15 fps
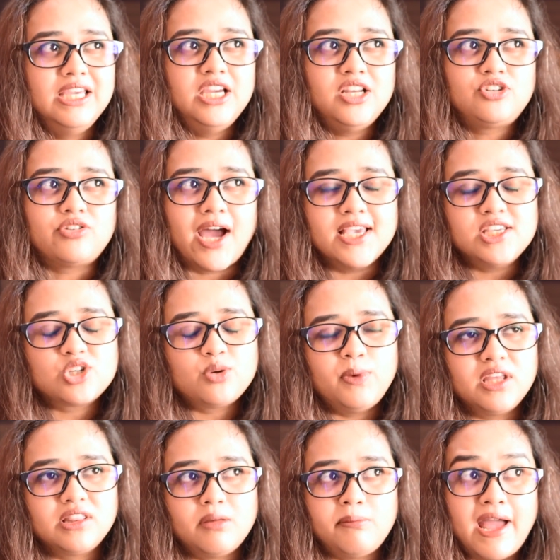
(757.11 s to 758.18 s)
He tries to
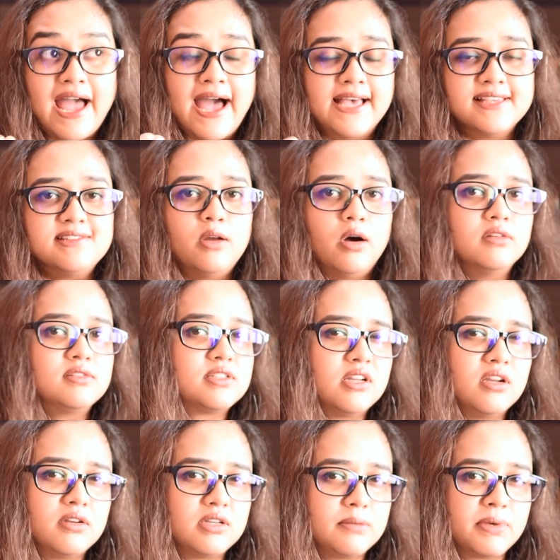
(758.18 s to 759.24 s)
make them as
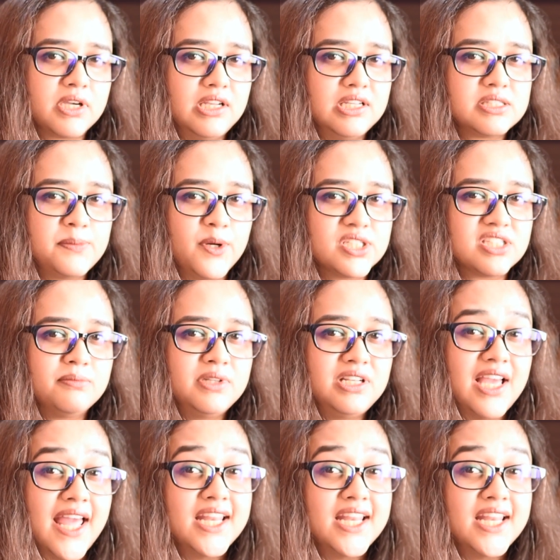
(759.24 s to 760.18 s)
non-stereotypical as possible,